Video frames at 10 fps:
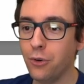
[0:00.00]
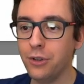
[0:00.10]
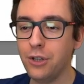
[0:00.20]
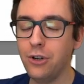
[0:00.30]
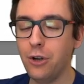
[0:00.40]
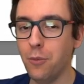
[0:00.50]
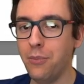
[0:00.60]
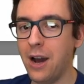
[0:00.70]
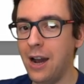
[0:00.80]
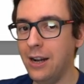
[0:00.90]
conditionally
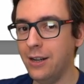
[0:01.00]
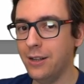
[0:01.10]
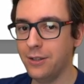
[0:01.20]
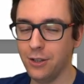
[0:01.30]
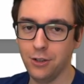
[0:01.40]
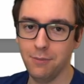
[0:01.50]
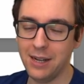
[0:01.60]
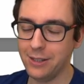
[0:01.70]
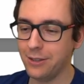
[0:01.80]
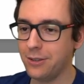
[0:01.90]
compile certain
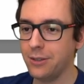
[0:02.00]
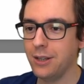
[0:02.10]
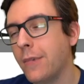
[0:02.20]
methods.